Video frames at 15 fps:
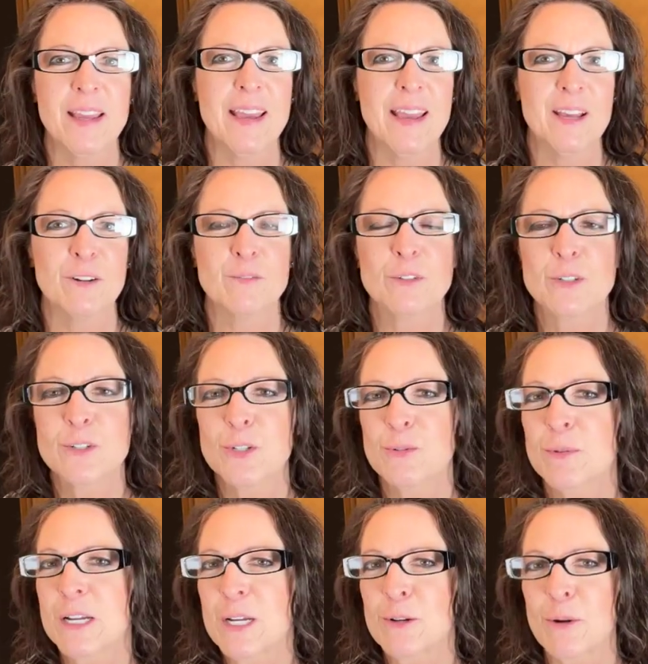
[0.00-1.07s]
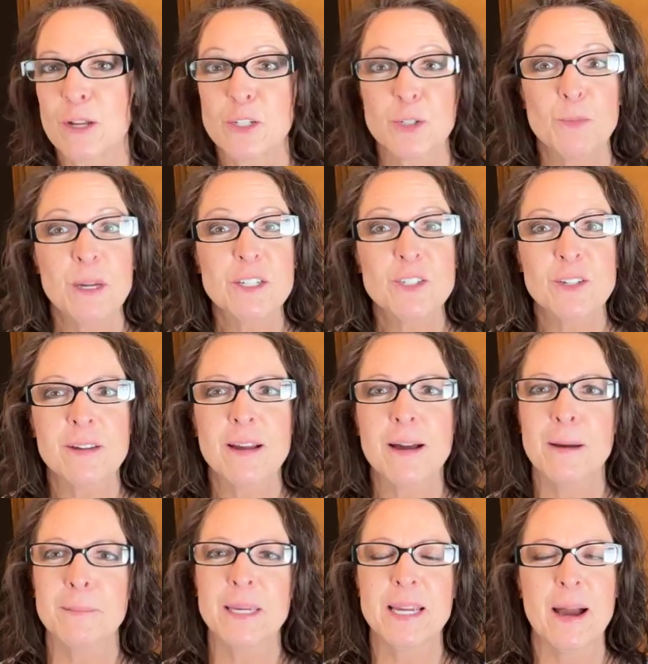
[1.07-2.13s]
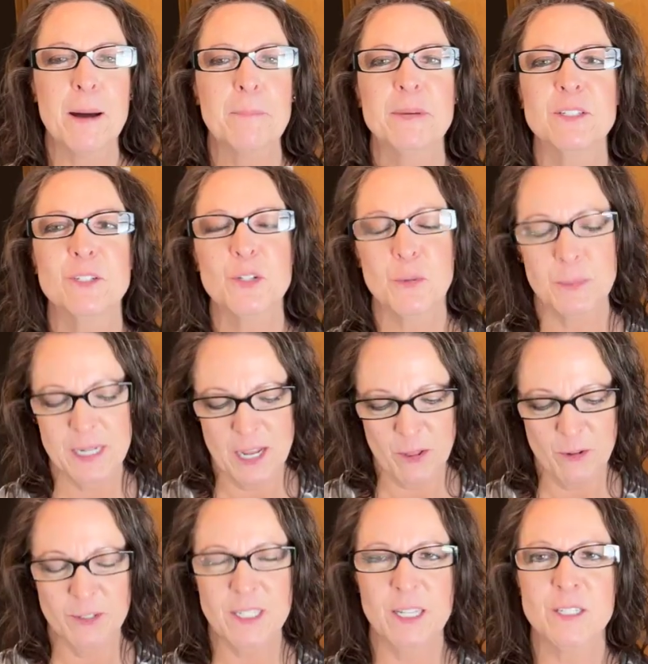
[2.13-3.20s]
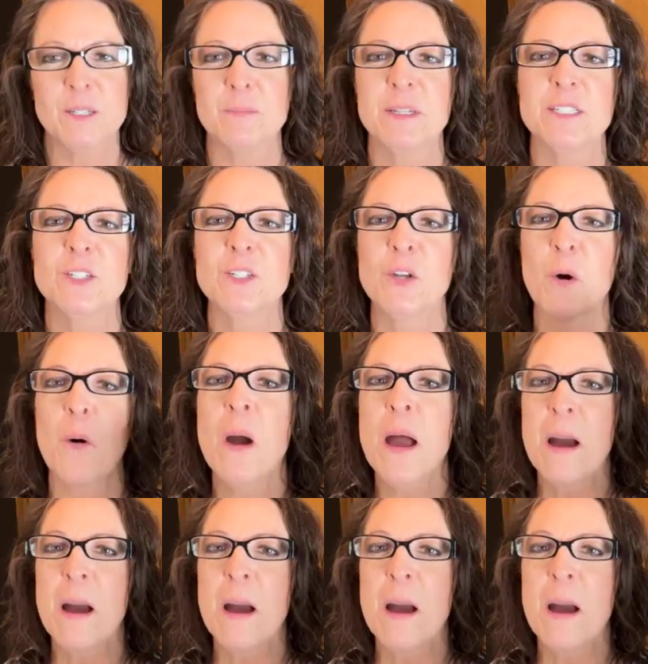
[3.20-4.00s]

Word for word: birthday, anniversary, graduation coming up and so many other sentiments.